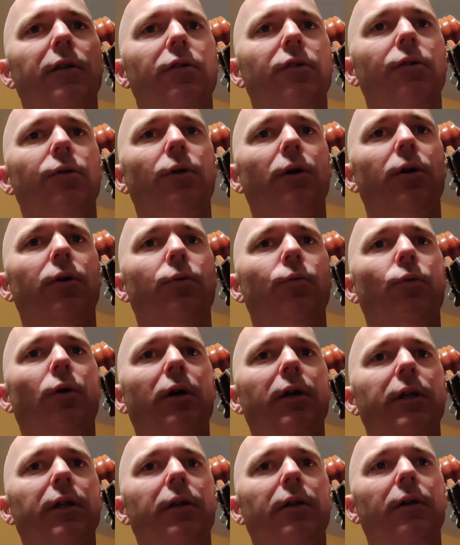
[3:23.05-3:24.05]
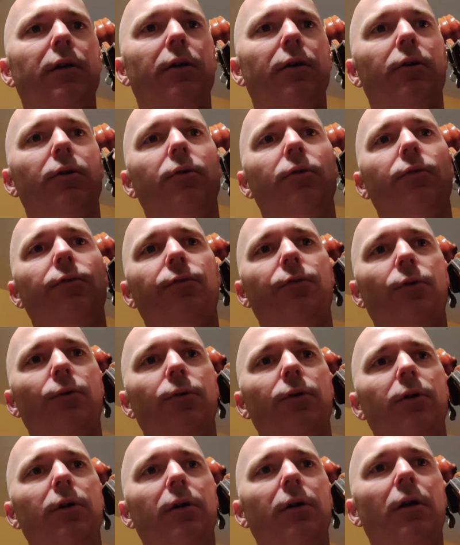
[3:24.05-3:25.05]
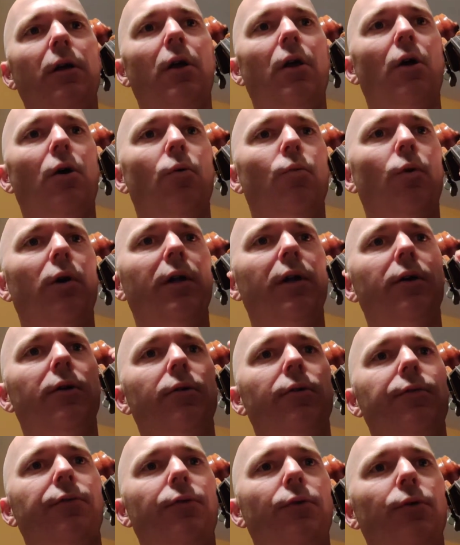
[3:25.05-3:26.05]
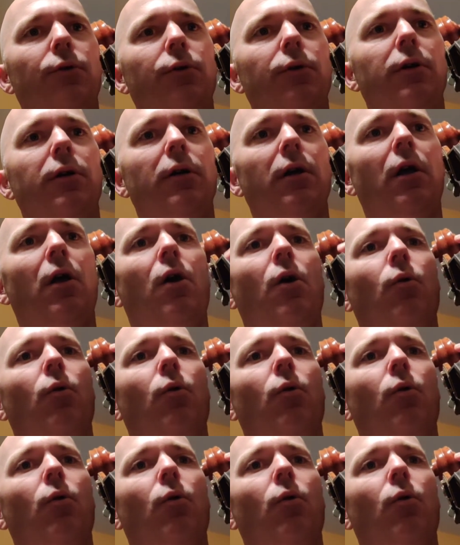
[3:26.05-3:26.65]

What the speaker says: 2, 0, 1, 0, 4, 1, 0, 4,